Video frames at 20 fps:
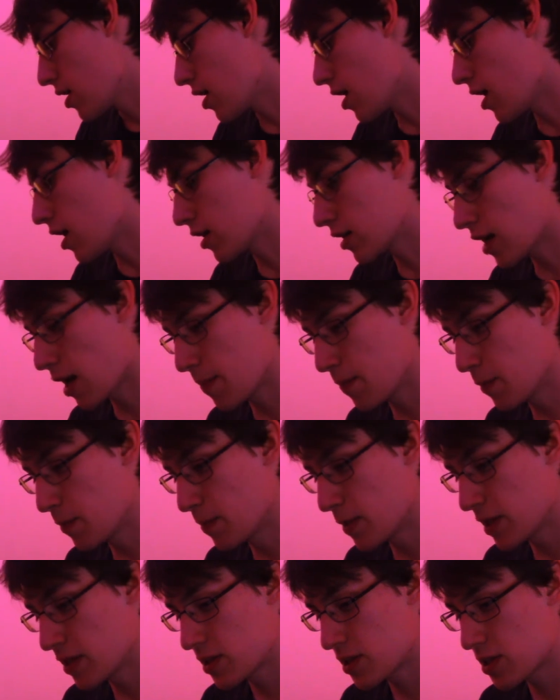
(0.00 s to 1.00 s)
a couple
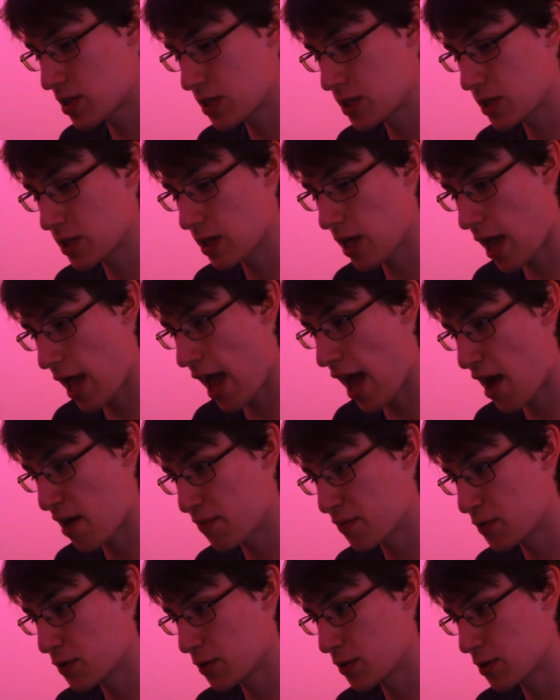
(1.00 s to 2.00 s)
months
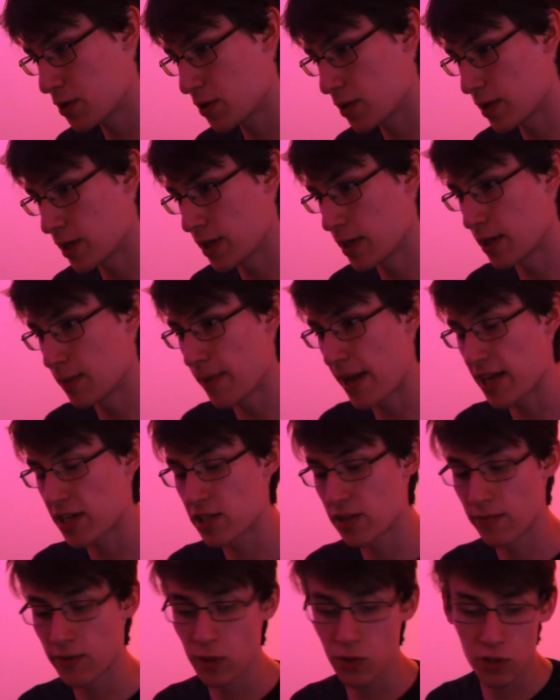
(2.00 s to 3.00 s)
after Back
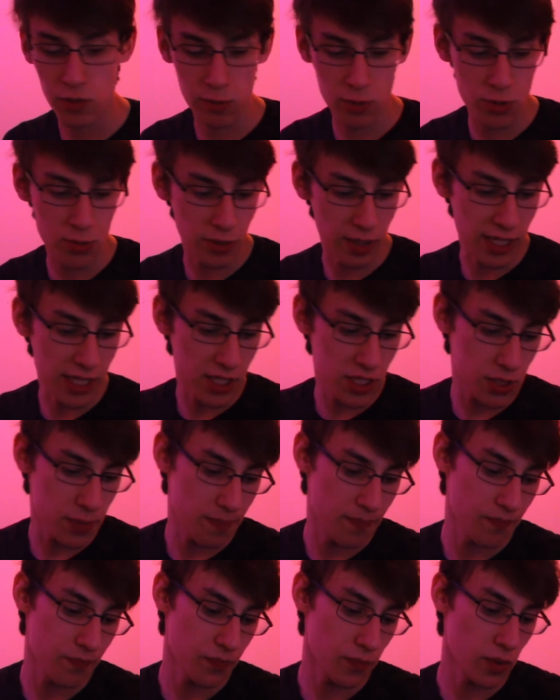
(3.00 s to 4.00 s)
to the Future was released,
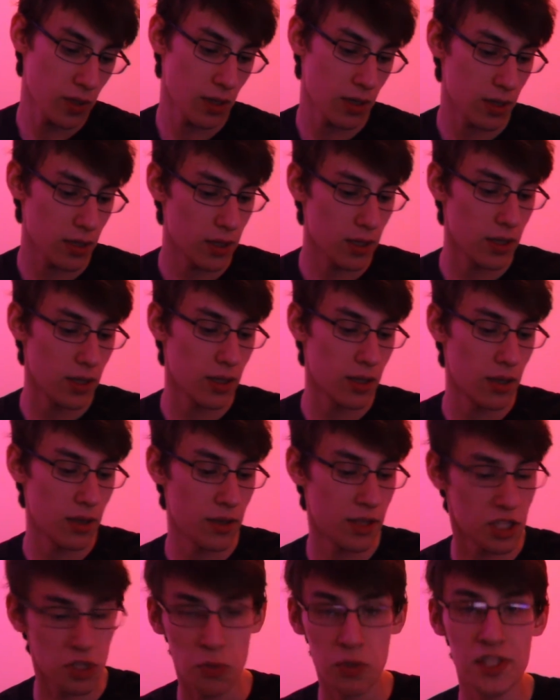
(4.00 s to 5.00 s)

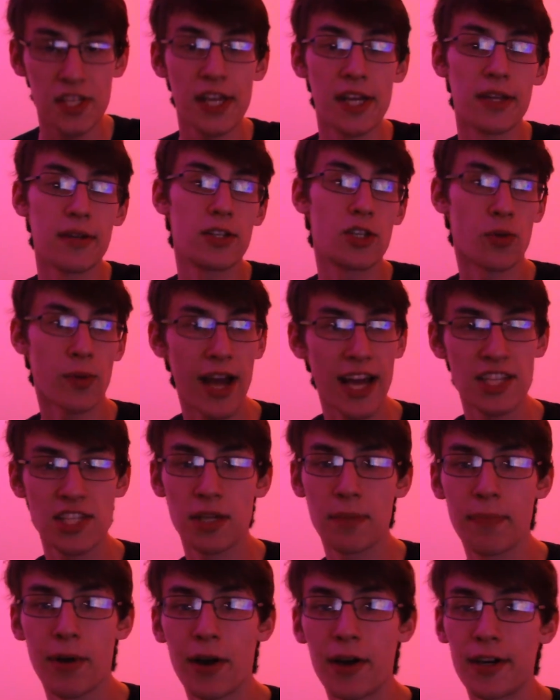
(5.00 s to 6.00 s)
this was it,
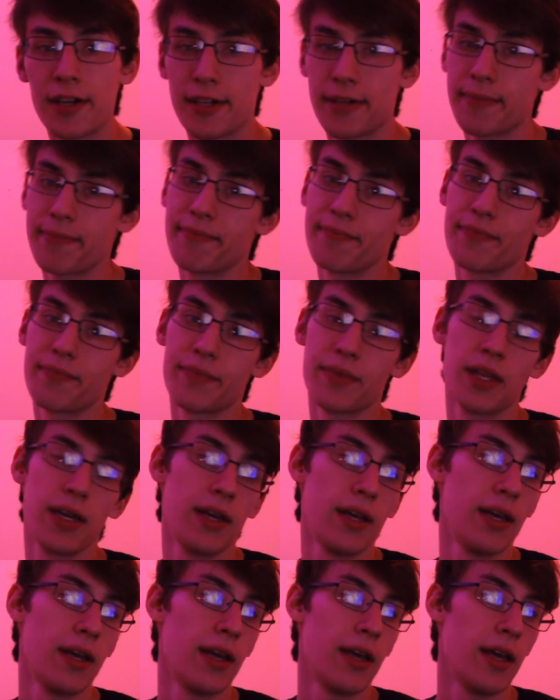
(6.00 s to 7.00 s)
Jurassic Park.
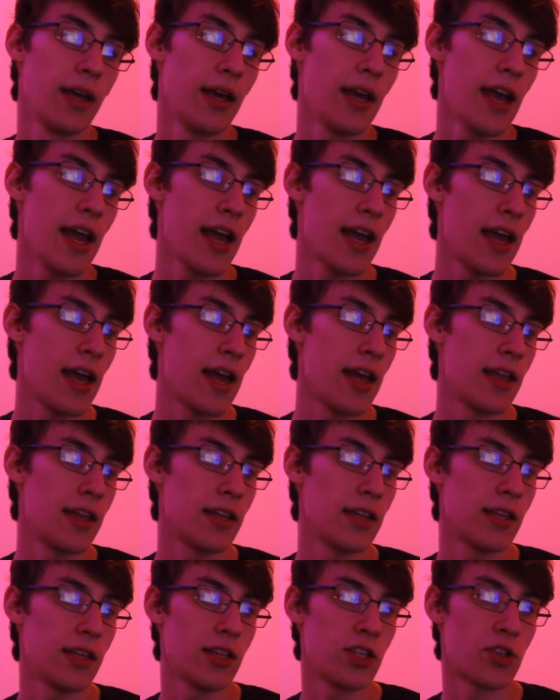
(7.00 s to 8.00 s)

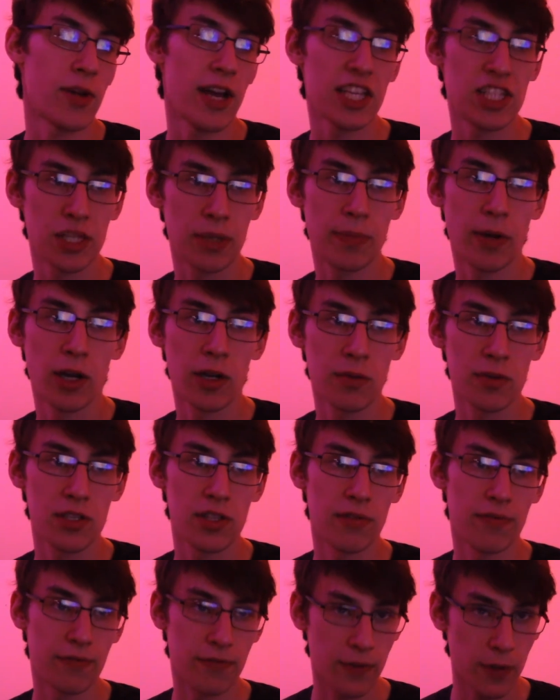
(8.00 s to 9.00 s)
And Jurassic Park was
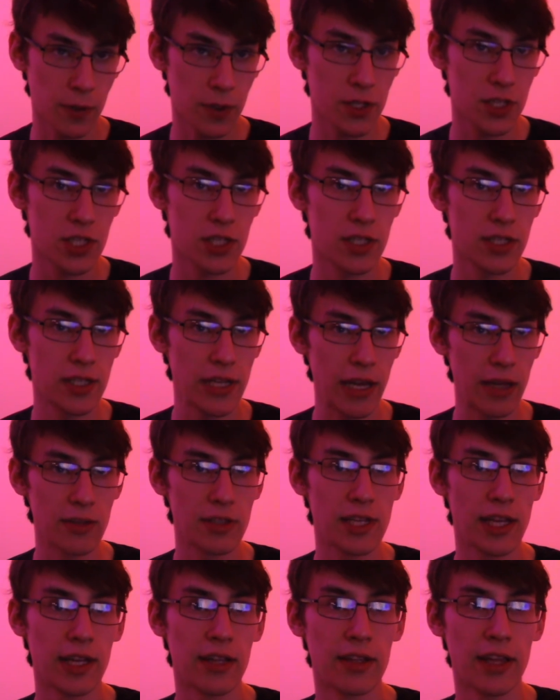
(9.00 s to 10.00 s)
the first
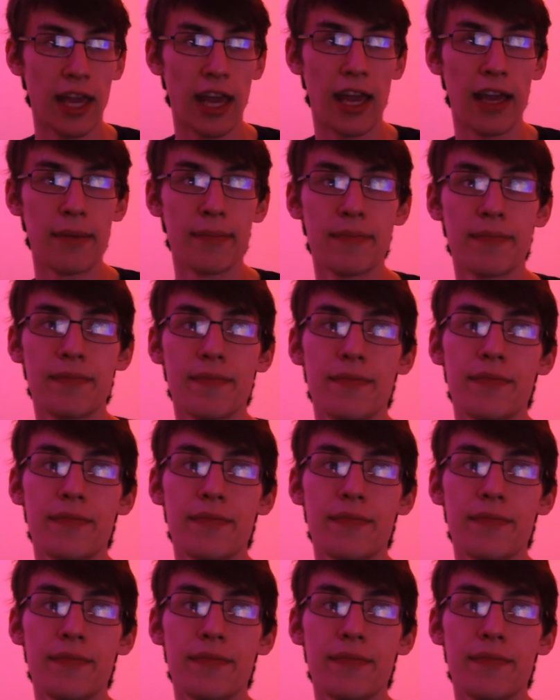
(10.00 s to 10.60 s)
Telltale game